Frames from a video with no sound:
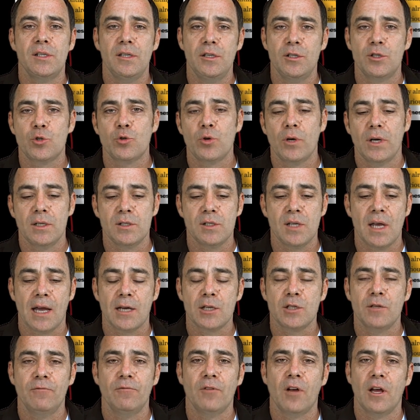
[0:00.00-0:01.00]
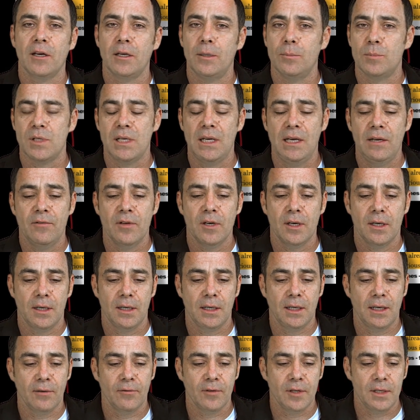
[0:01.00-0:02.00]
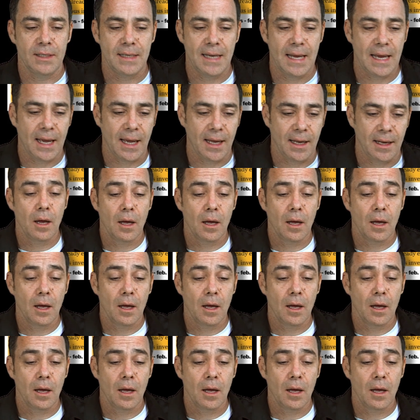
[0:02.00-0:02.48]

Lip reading: these transaction volumes even in a given day.